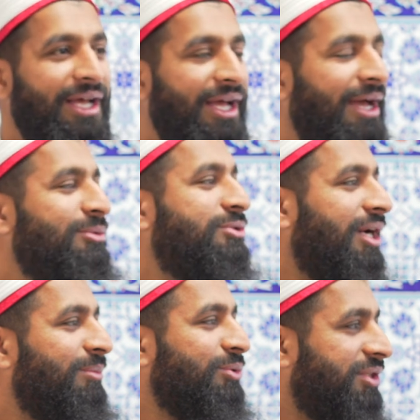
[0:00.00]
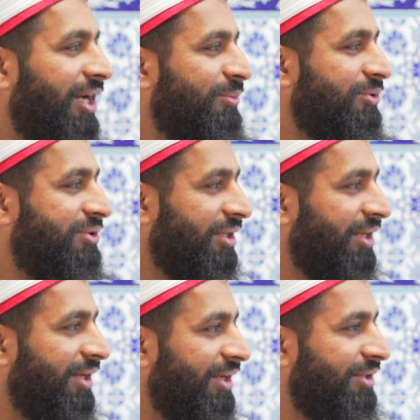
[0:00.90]
How much,
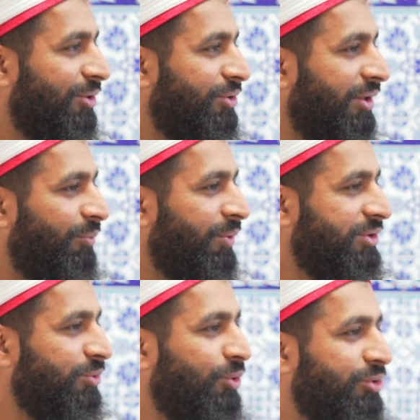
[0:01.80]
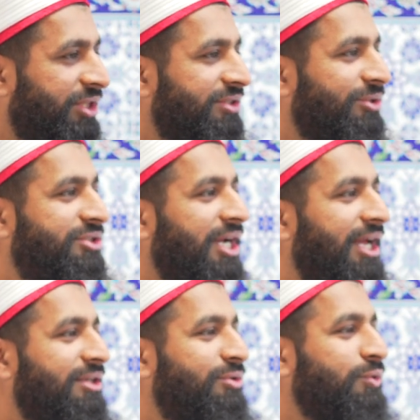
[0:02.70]
you know, when you go send your
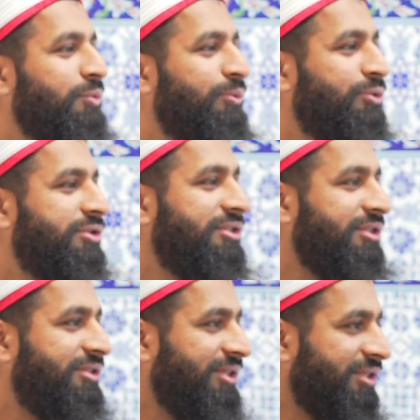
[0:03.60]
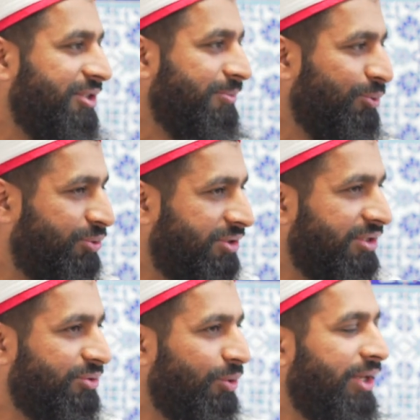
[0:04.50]
child to do booster, GCSE
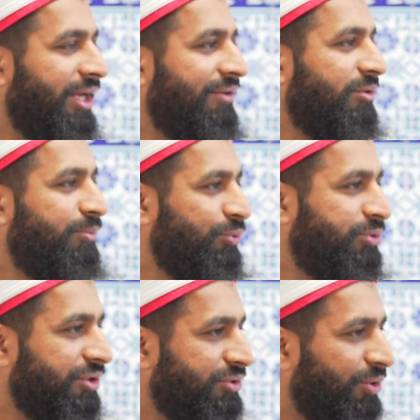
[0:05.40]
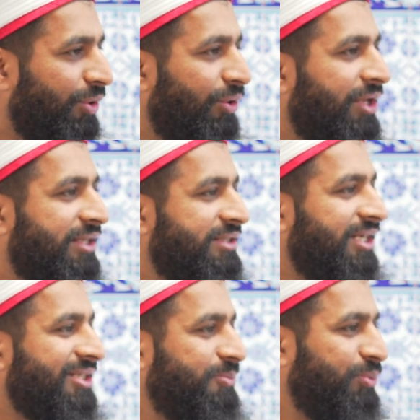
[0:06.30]
boosters or A-level boosters or
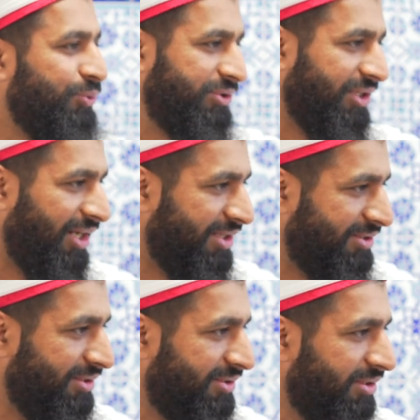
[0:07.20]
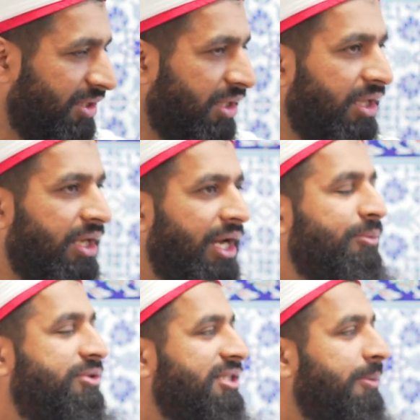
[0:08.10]
SATS booster classes, how
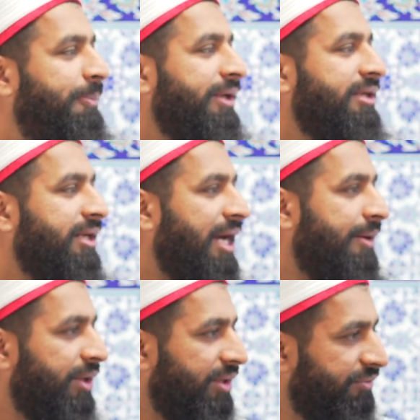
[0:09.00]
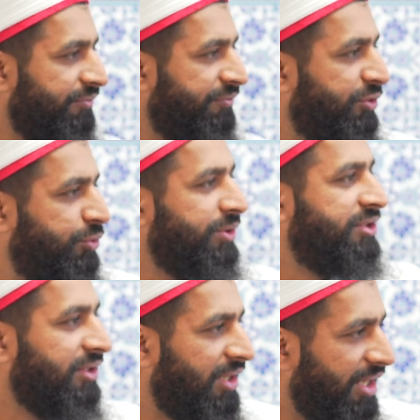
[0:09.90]
much are they paying an hour? for
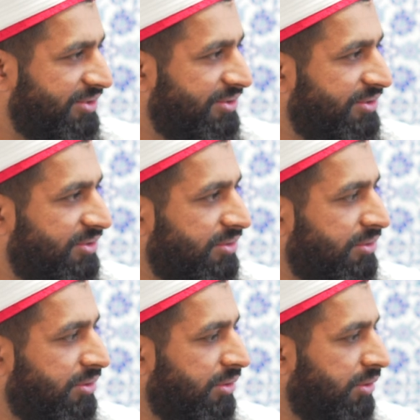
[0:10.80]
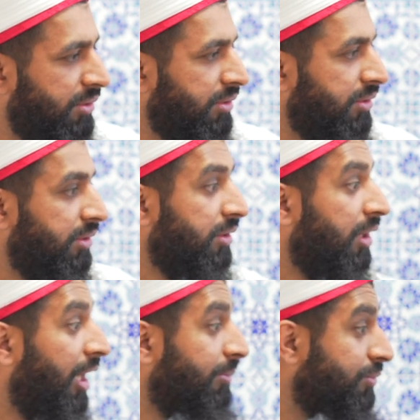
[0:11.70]
tuition classes?
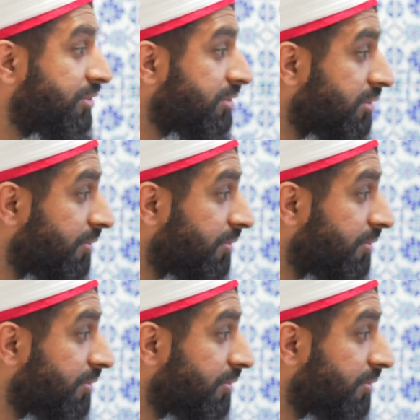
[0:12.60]
How much?